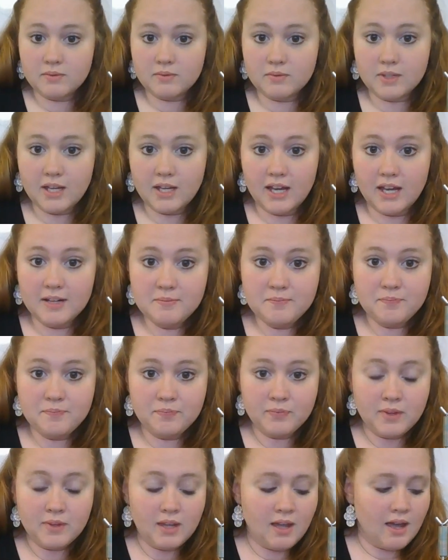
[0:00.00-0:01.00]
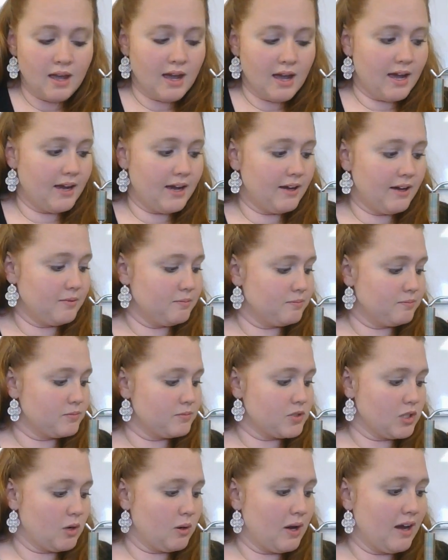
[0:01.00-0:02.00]
Okay,
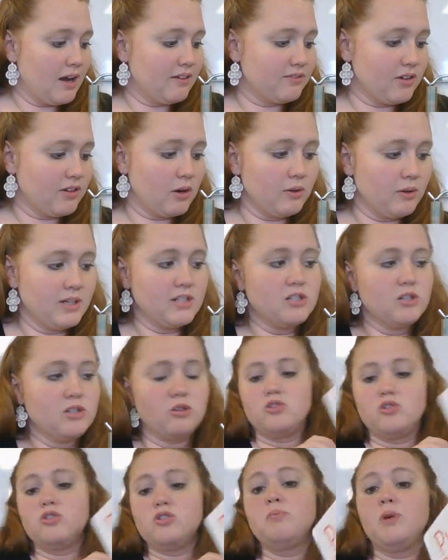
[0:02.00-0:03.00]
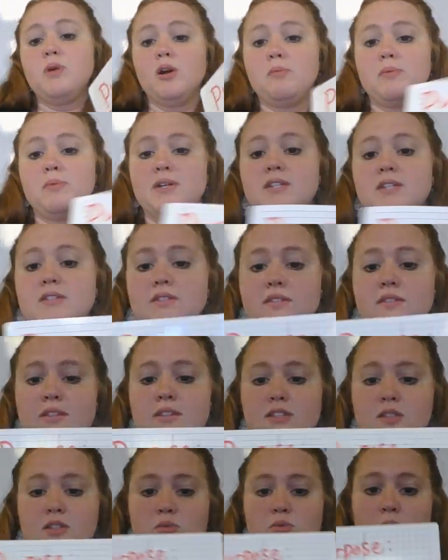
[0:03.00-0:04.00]
so I've already told you the purpose.
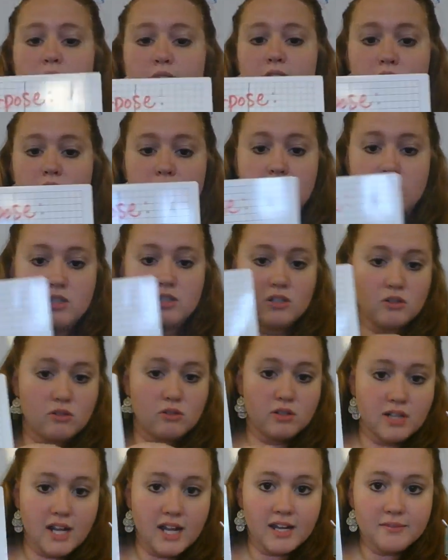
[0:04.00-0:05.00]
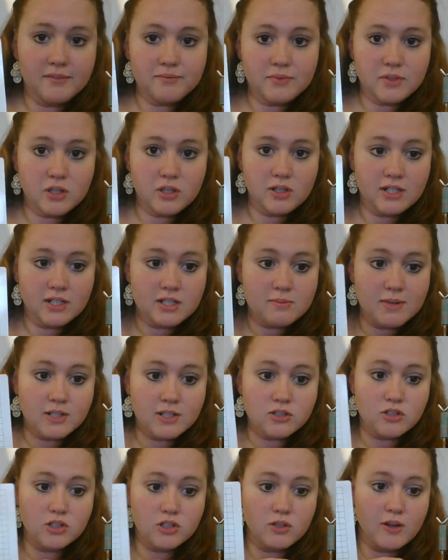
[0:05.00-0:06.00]
This is what you need to do today. You need to
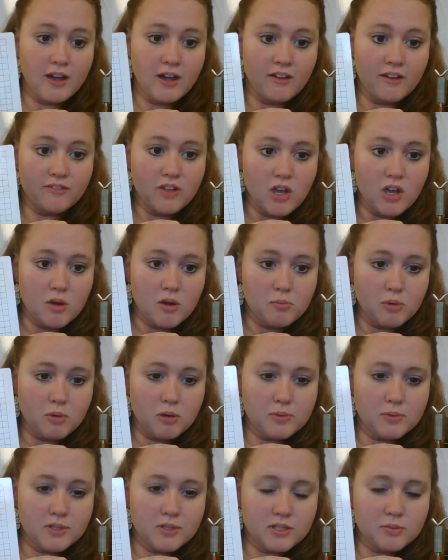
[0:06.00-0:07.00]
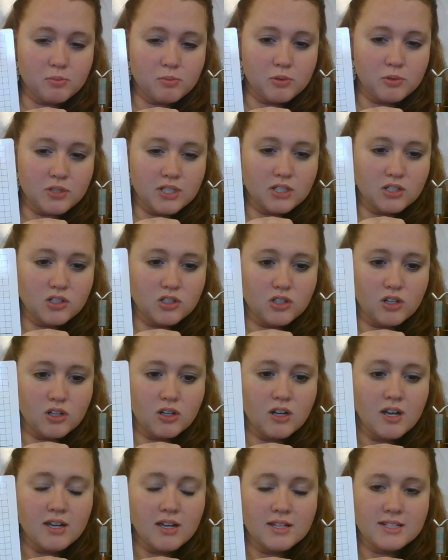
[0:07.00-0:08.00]
make sure you have purpose,
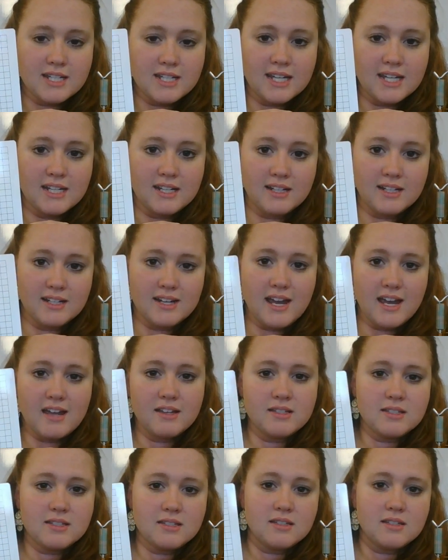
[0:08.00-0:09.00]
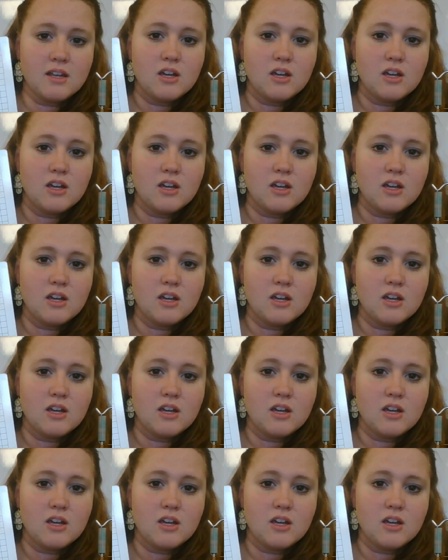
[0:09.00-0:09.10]
procedure, data, and analysis.